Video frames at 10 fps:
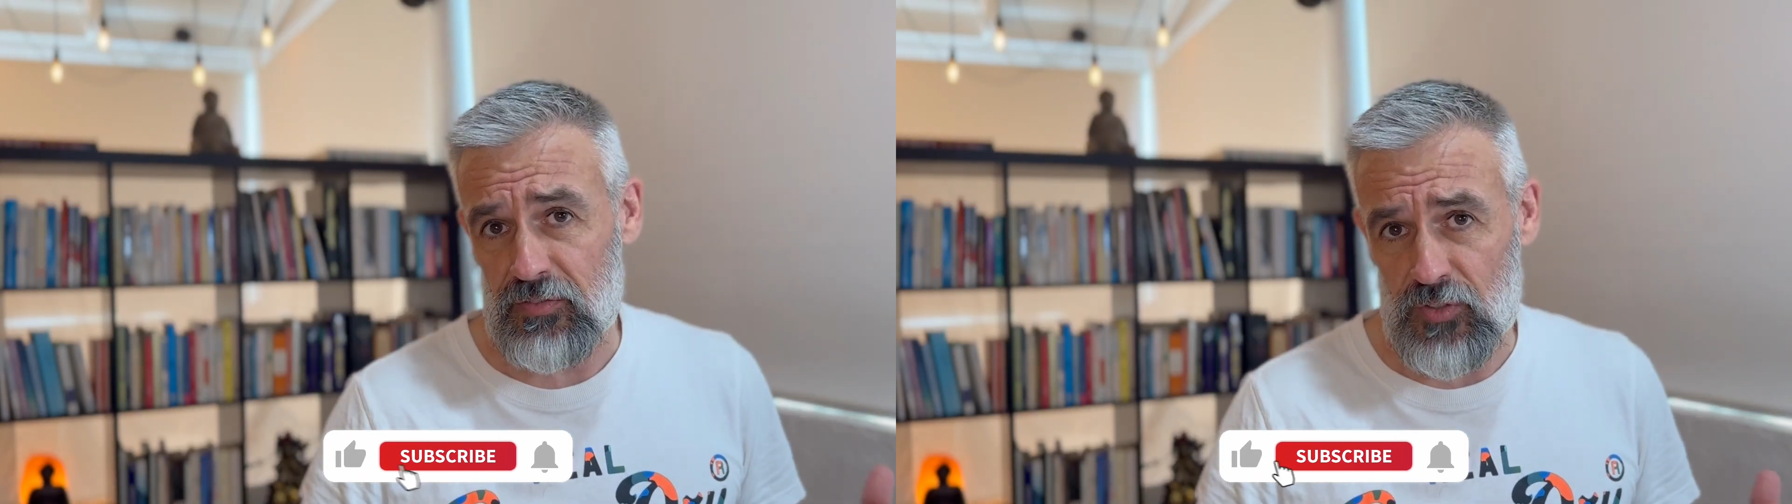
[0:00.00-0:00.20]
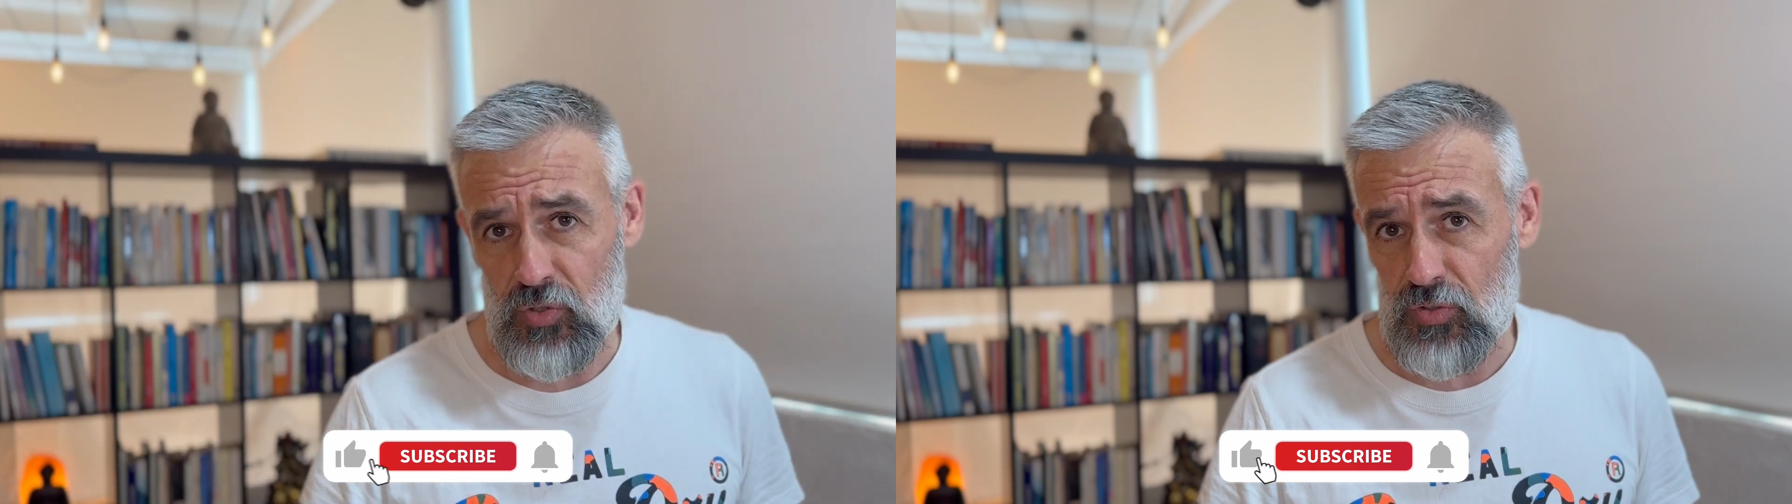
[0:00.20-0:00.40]

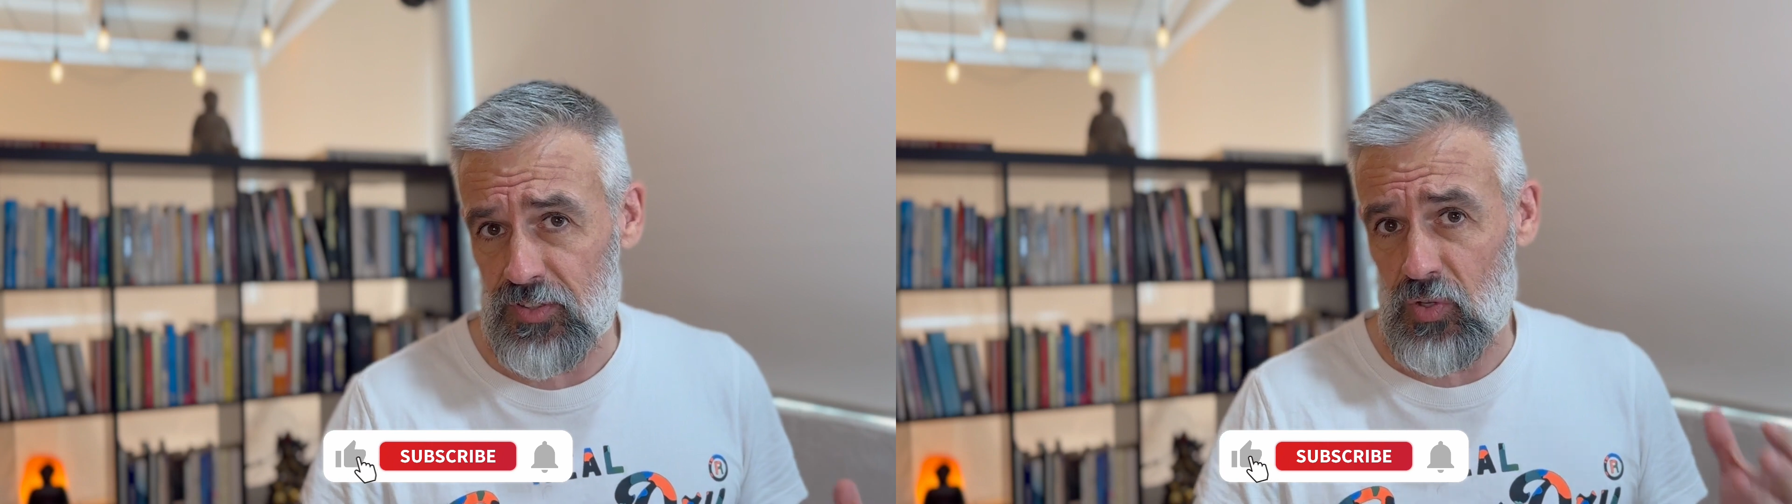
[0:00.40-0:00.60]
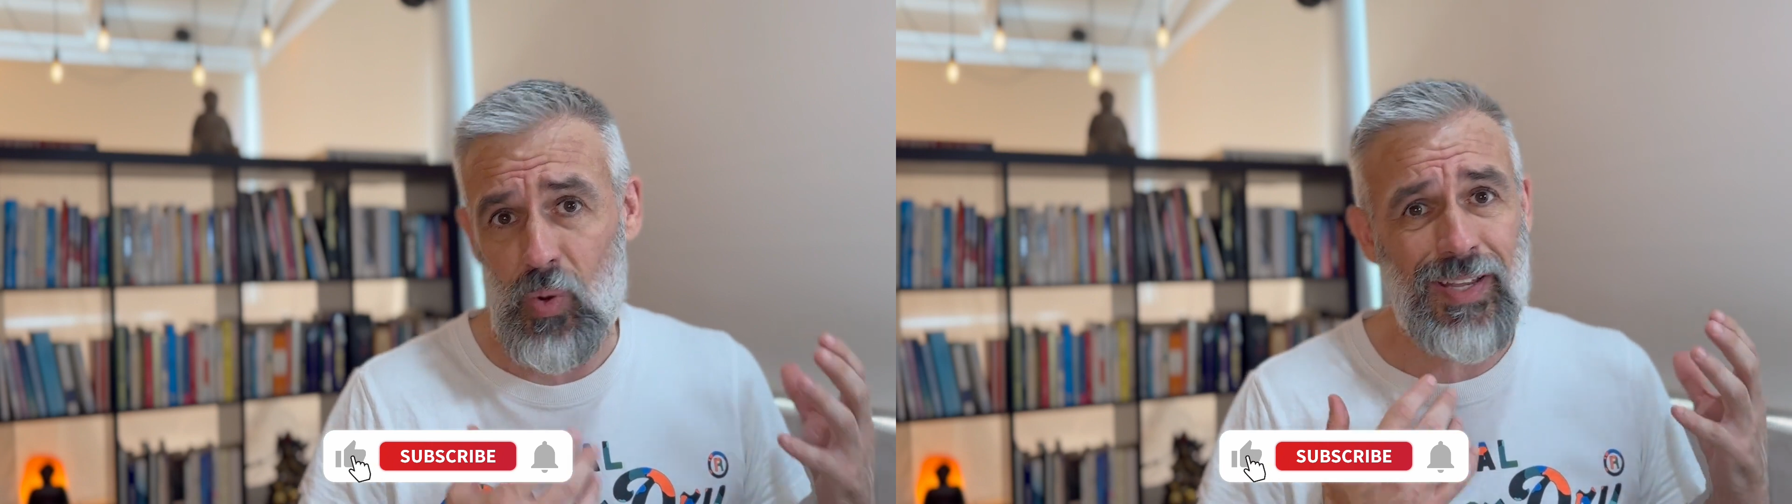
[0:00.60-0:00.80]
views
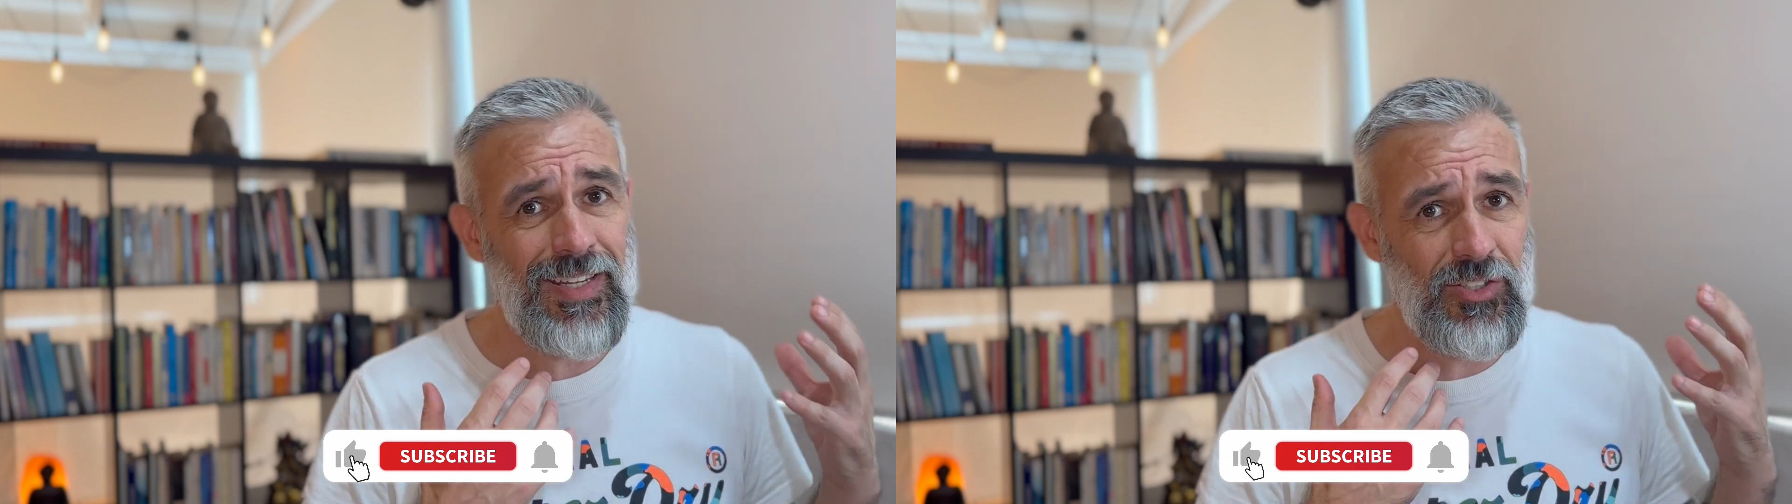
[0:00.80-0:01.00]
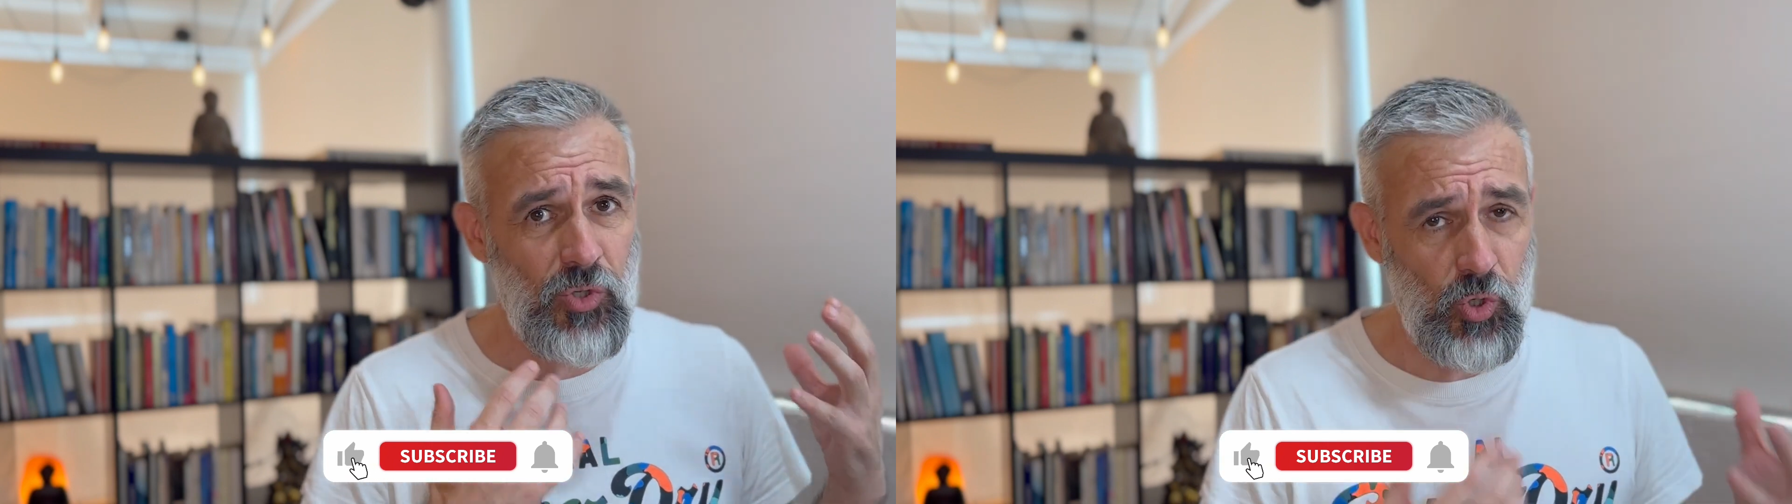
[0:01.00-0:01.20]
and the way
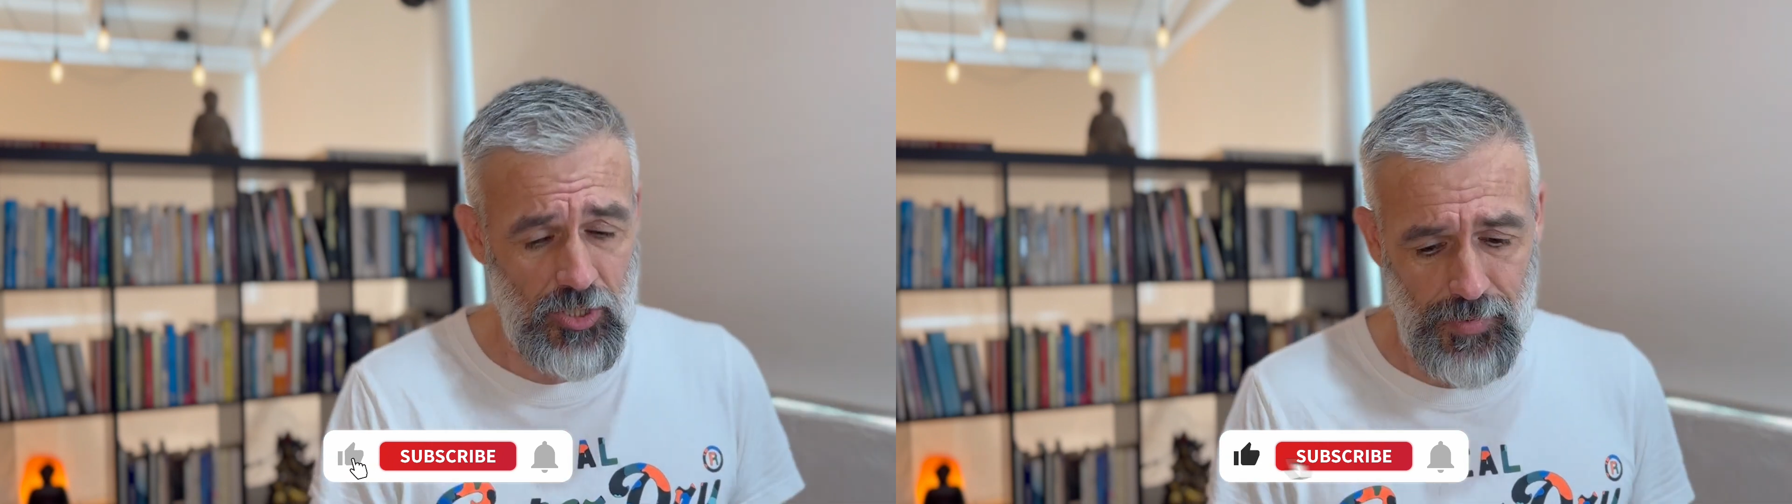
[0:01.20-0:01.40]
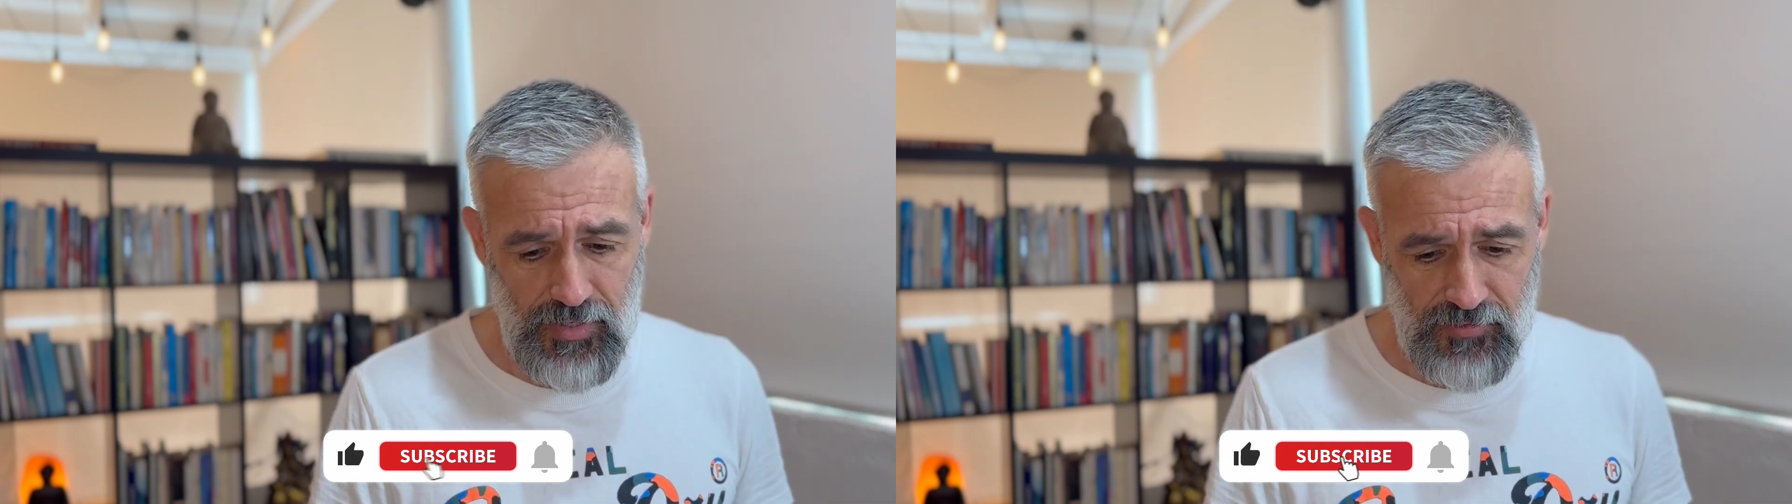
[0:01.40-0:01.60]
he talked
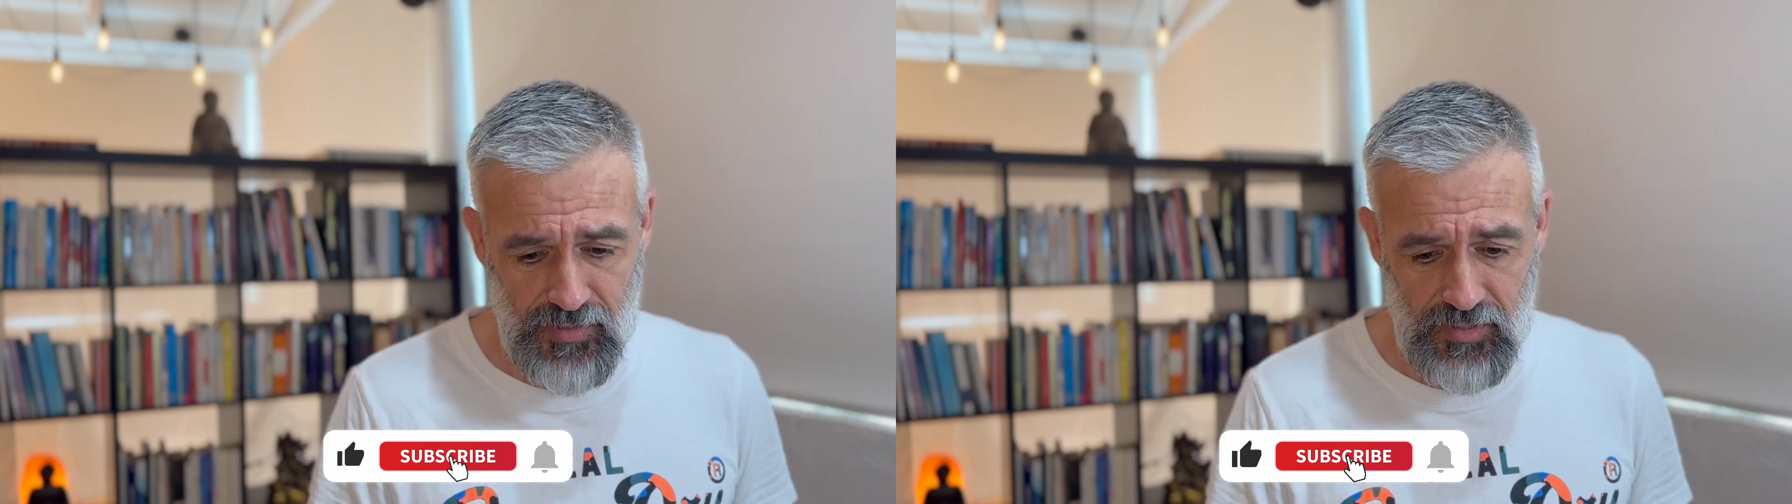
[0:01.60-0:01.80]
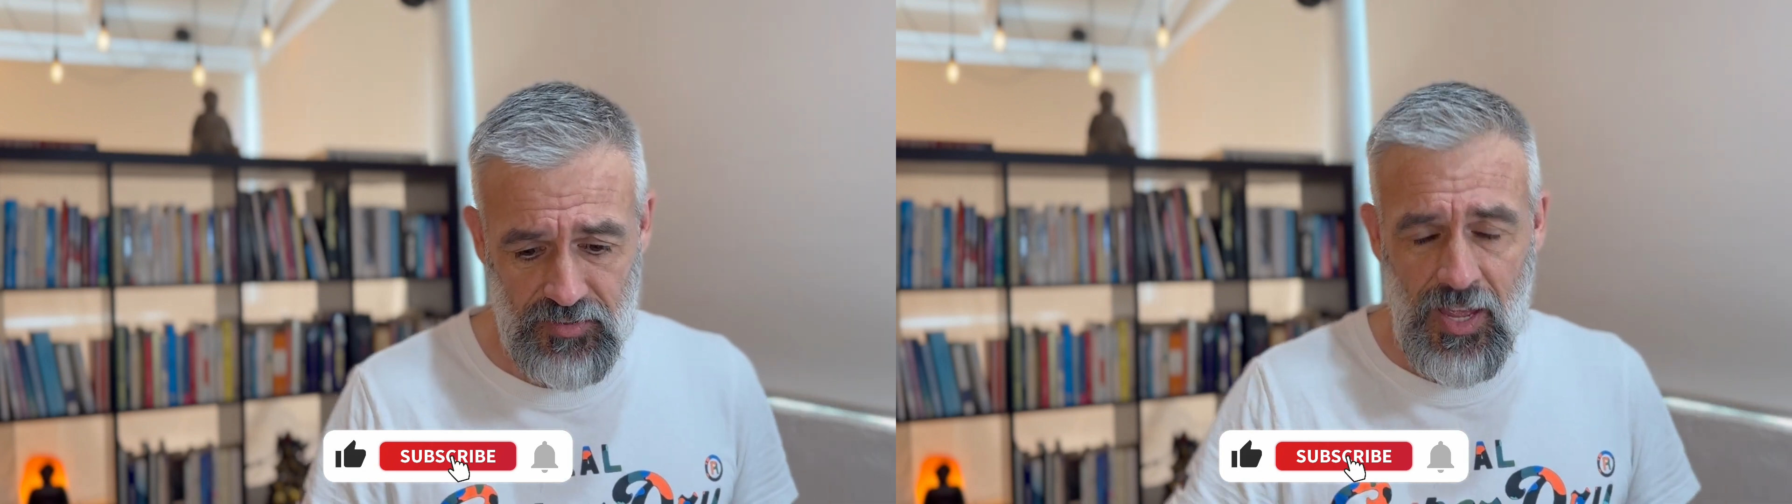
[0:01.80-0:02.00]
about
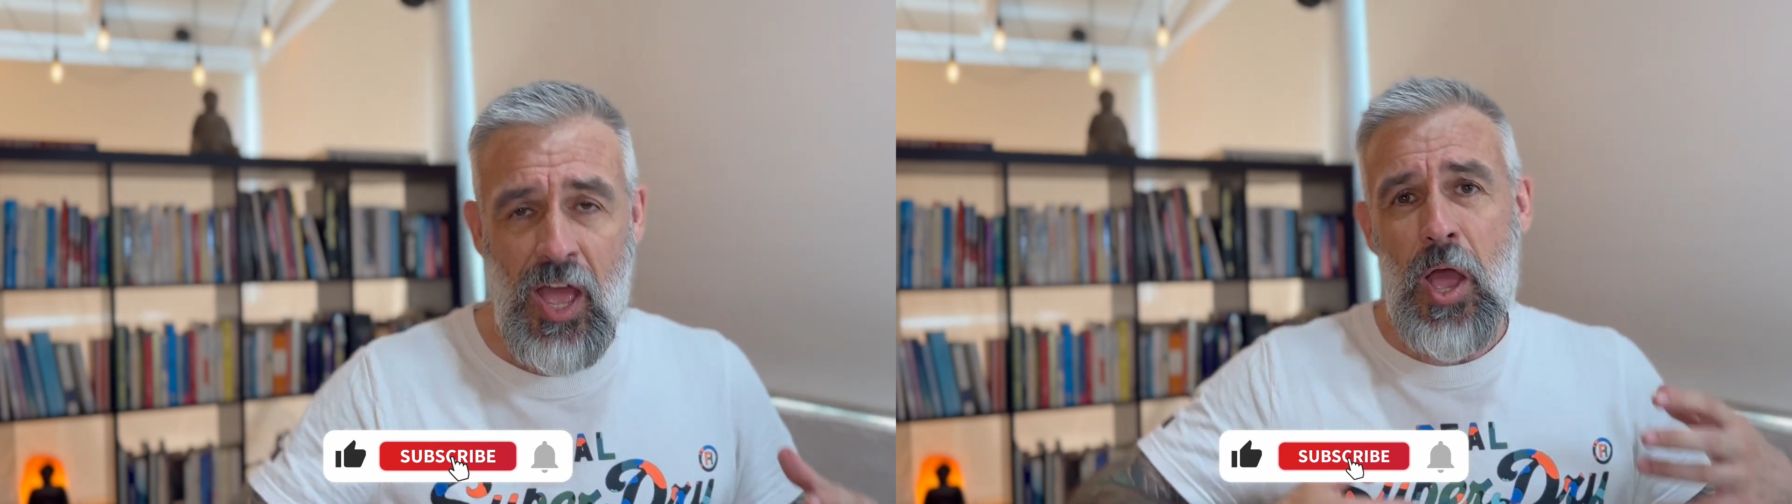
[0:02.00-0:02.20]
fitness,